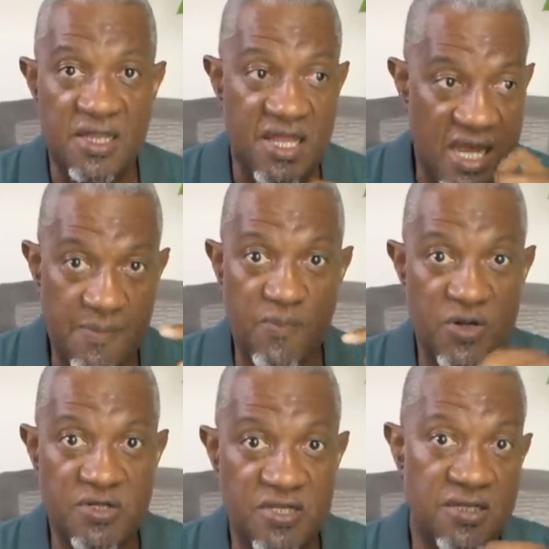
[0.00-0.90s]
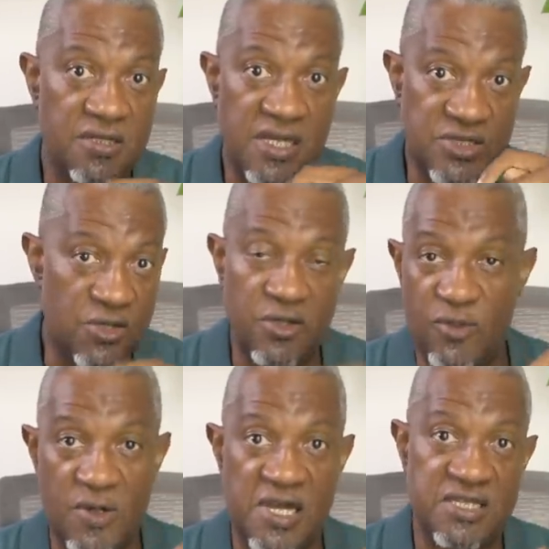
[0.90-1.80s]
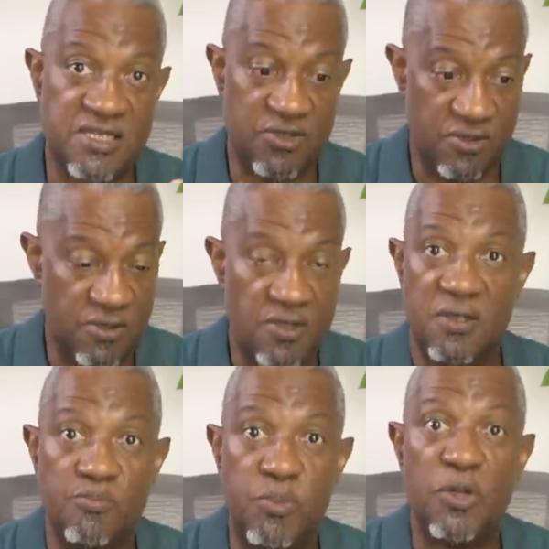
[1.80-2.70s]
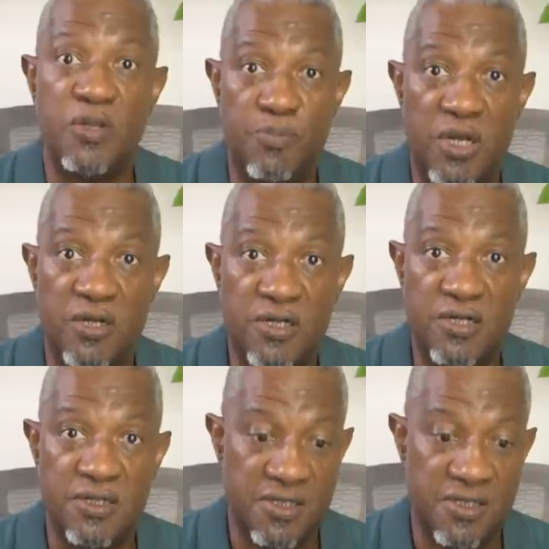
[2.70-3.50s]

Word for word: that person is authorized to pull the plug.